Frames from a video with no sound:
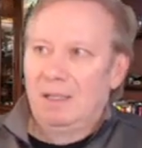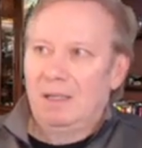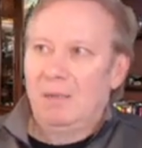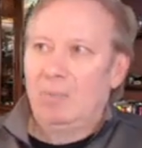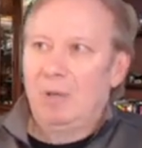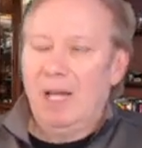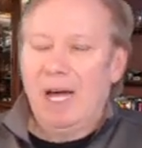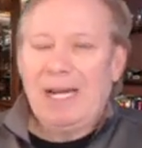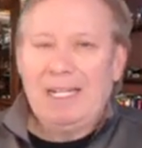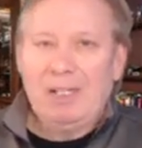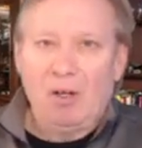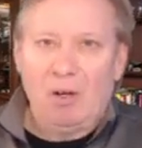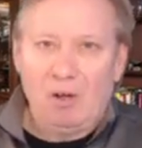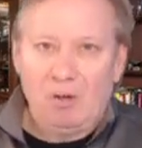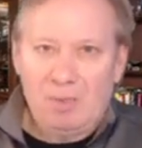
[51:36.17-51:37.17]
blind
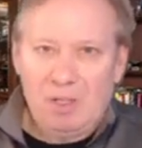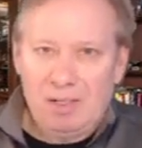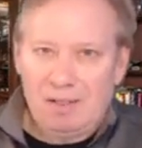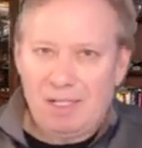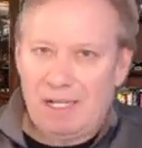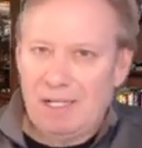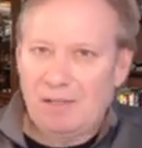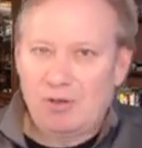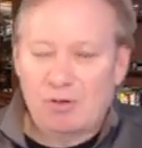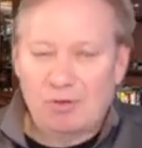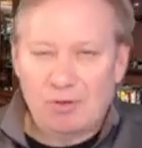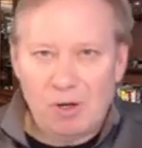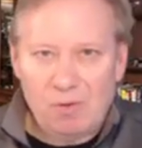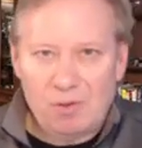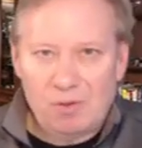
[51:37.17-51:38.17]
homeless that had
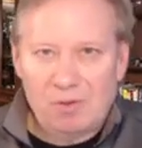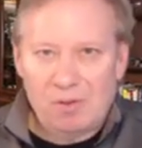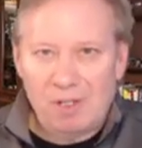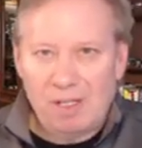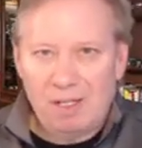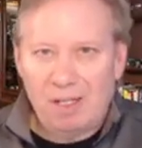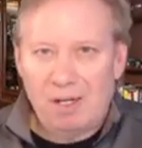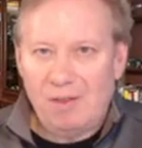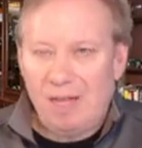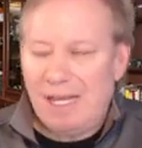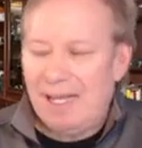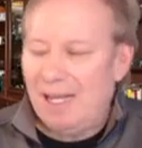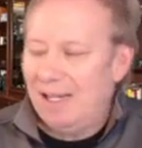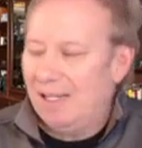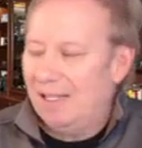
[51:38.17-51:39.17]
strokes, they
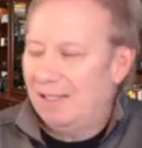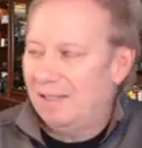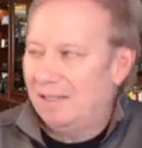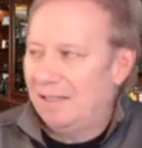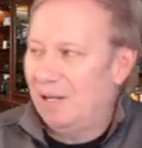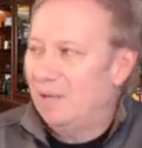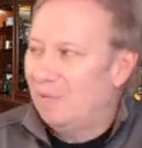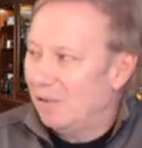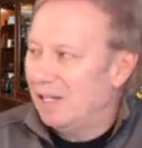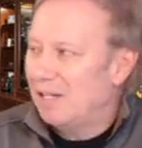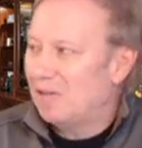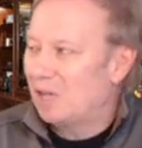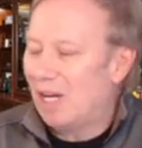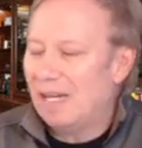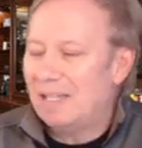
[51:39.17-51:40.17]
can't get
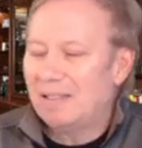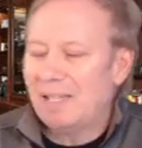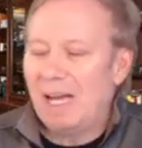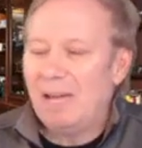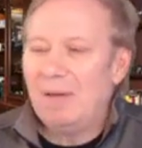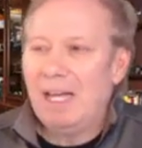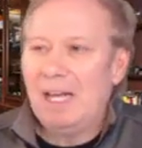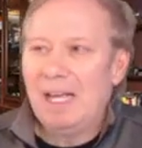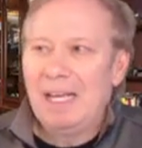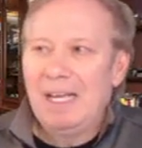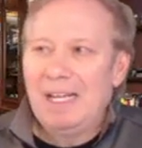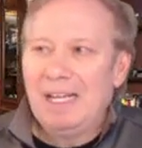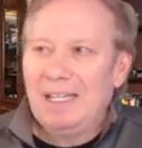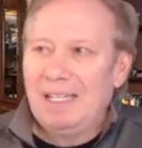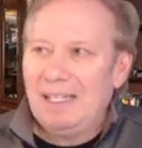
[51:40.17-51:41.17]
disenfranchised. I mean,
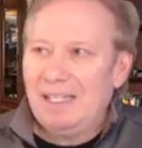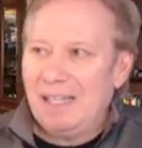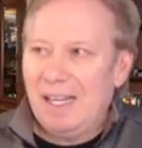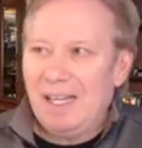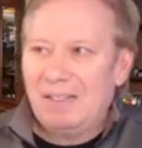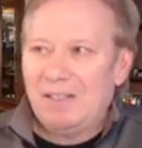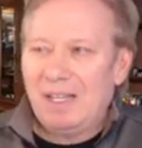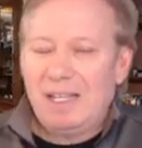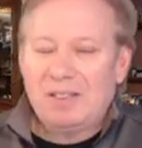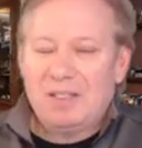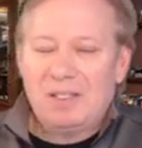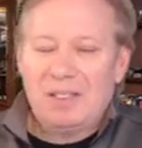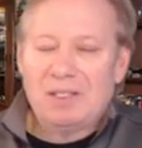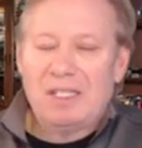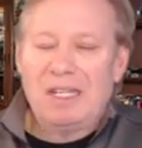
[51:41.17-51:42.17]
it's
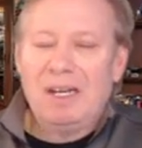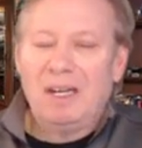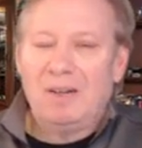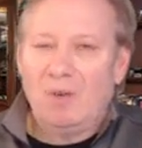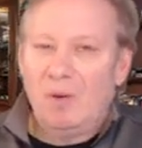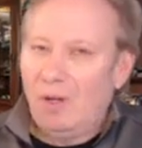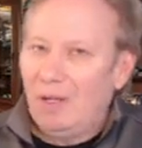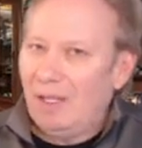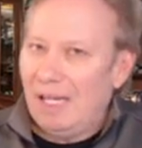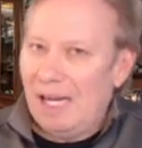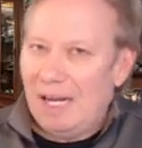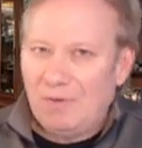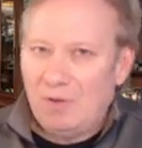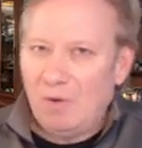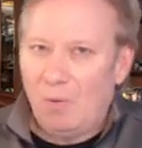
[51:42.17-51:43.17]
just all
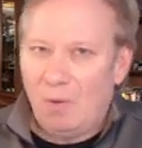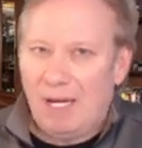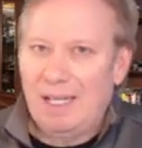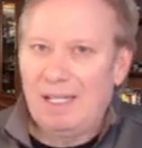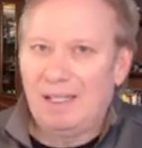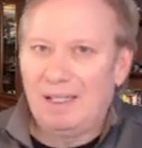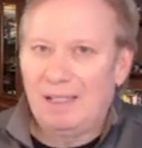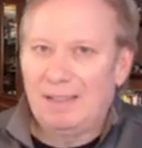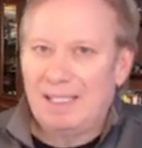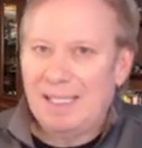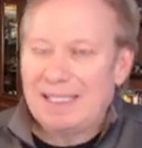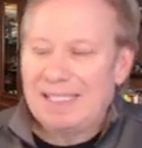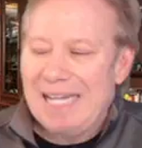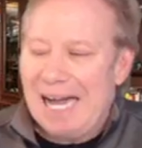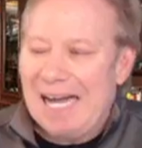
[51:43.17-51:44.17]
after a while.
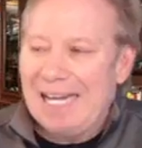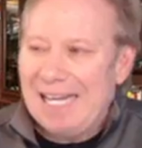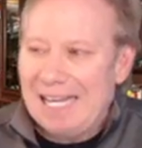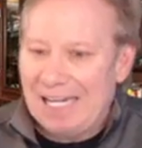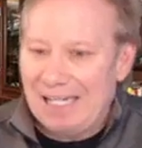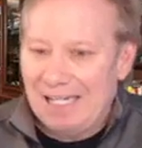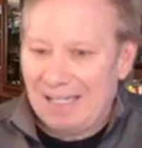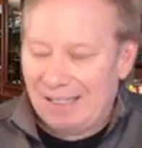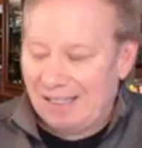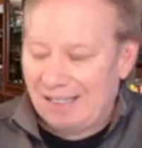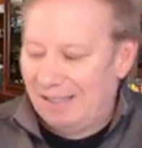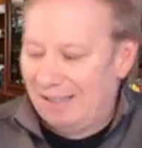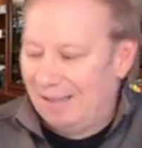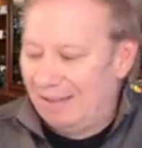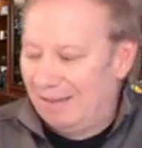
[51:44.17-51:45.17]
That's not it.
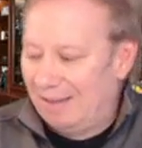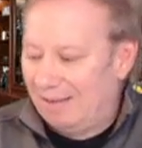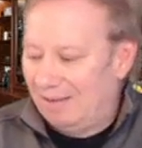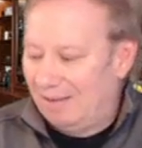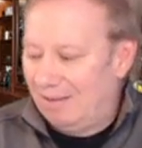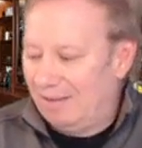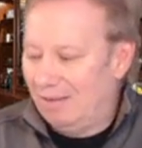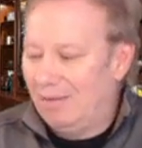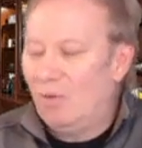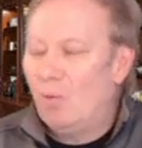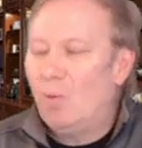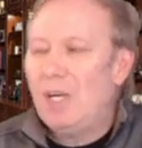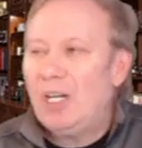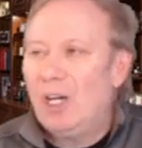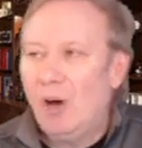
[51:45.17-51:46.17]

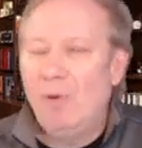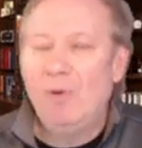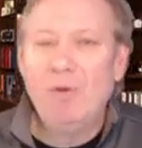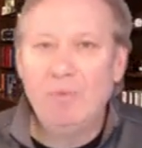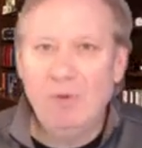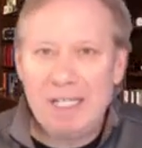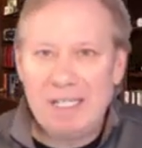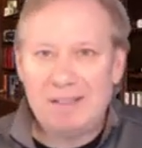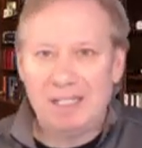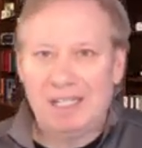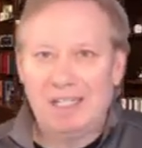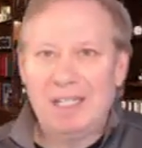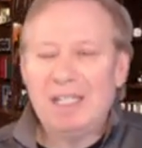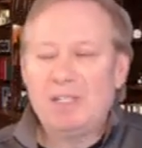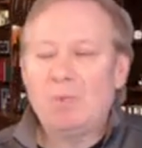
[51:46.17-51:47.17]
We know the reason.
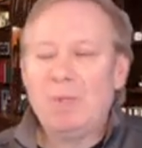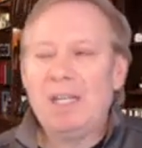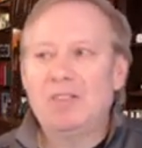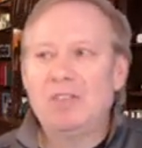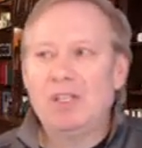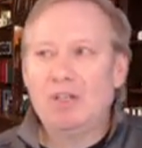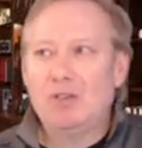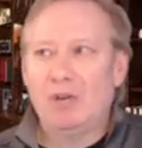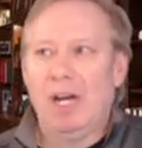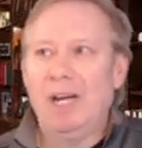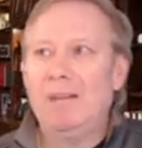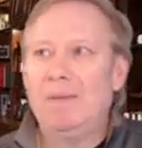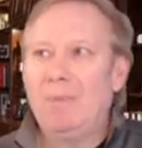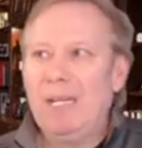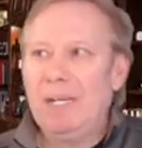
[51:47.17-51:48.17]
It's because they're trying
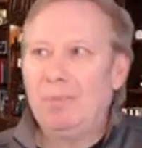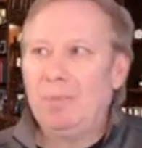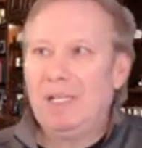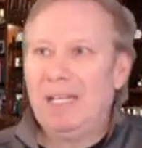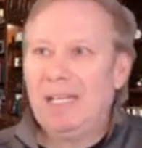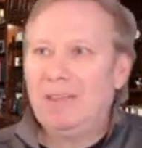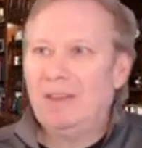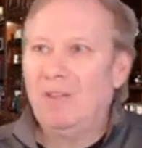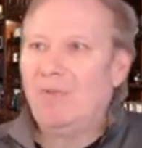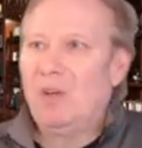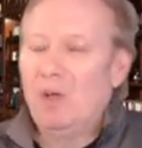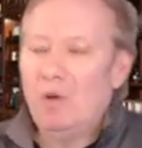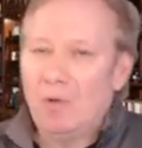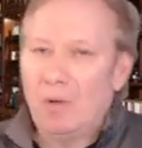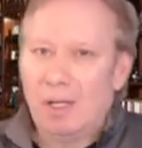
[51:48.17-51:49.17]
to manipulate the
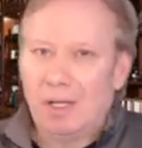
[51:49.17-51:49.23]
vote.